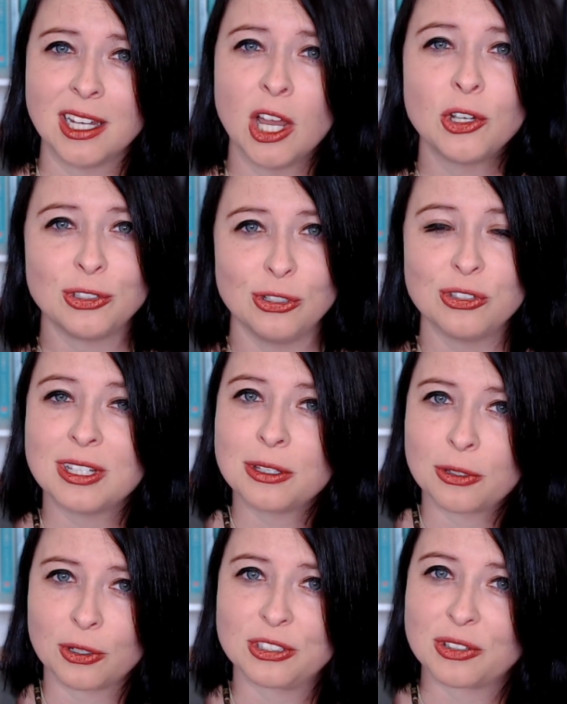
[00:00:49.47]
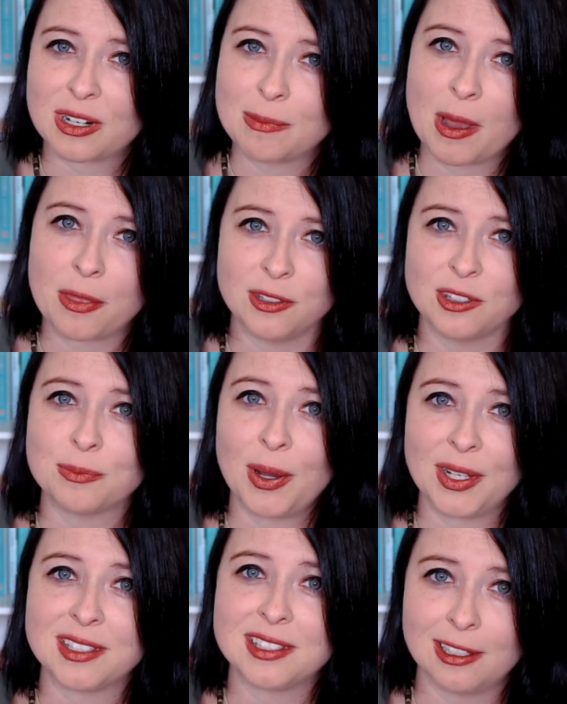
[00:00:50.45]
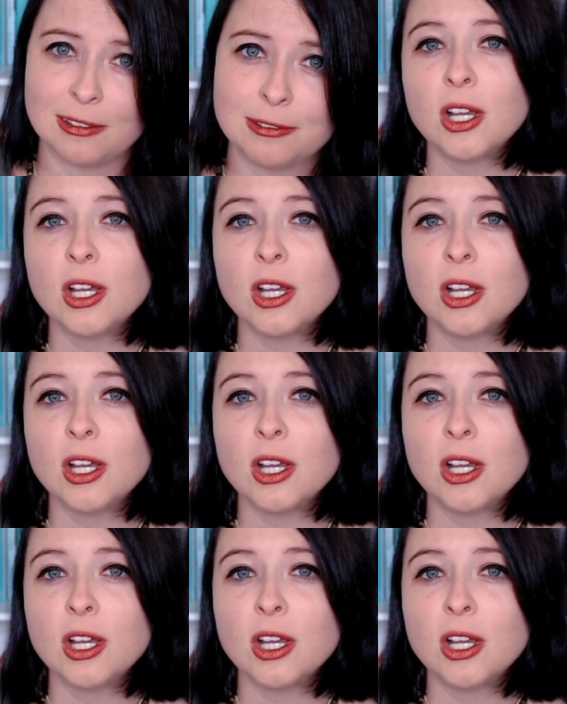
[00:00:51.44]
using those three methods myself.